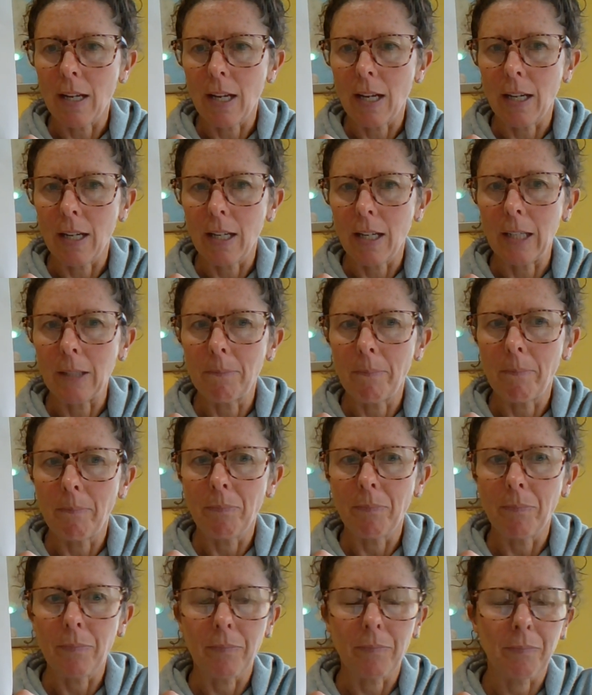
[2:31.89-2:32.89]
I
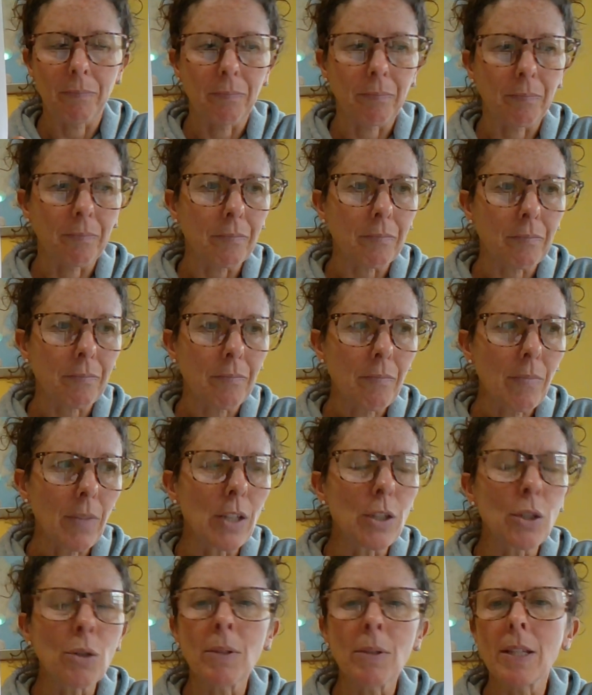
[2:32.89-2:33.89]

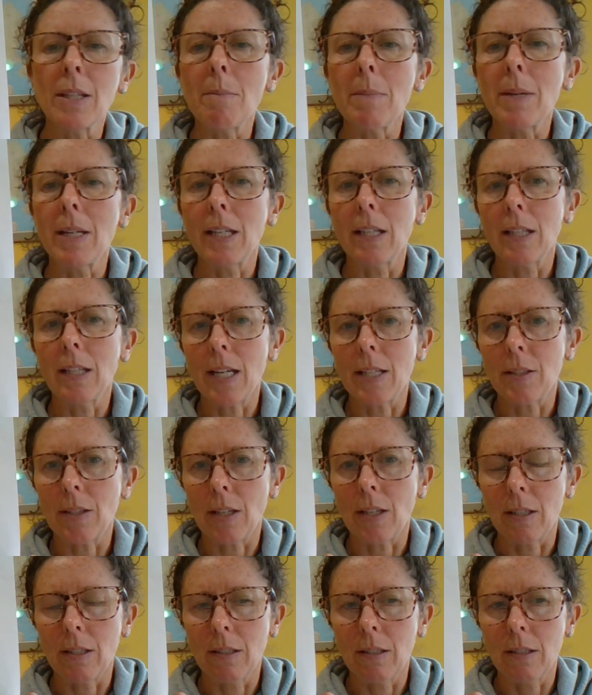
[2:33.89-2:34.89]
doing the mini
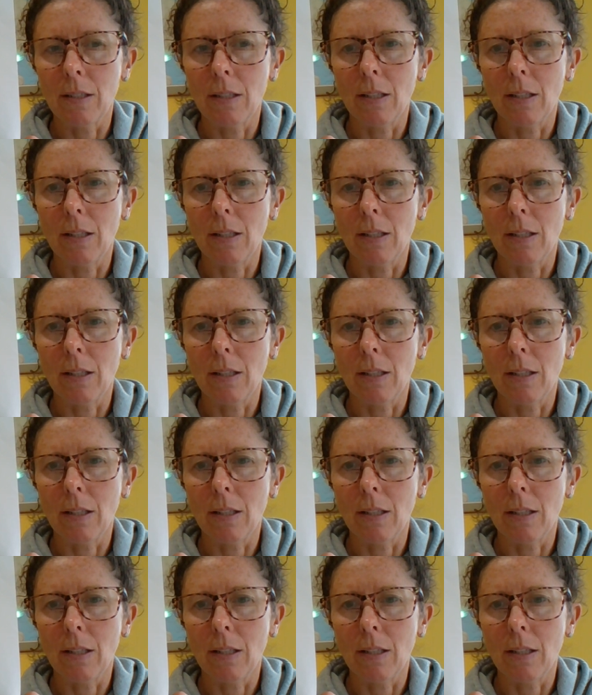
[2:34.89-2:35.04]
lesson.